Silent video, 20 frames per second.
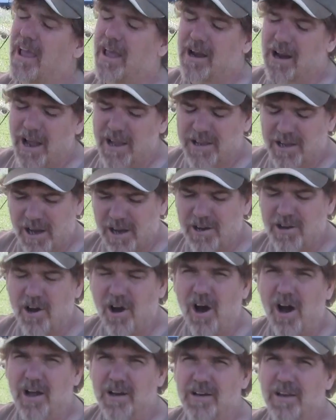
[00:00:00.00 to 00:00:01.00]
and I got
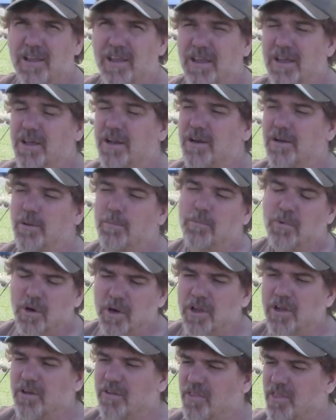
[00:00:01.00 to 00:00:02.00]
caught in a
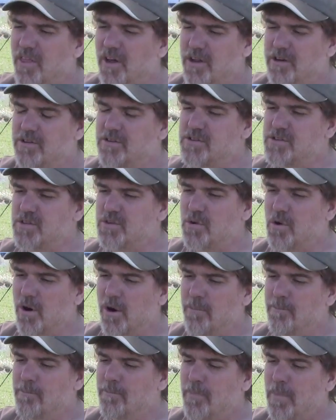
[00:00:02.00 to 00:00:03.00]
pretty good
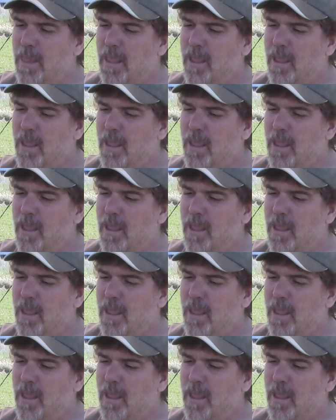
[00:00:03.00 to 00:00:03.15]
thunderstorm.